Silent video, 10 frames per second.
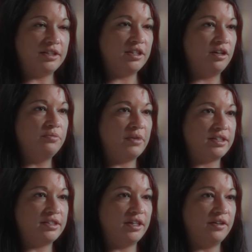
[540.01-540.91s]
when I told
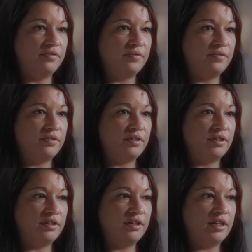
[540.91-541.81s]
myself
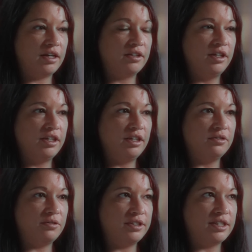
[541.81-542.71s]
that
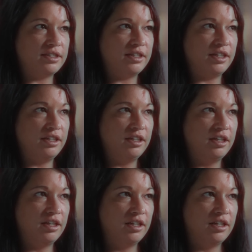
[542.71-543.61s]
clicking noise, I said,
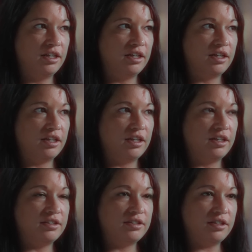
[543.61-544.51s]

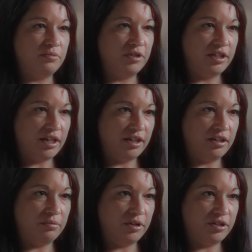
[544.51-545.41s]
"Is someone taking a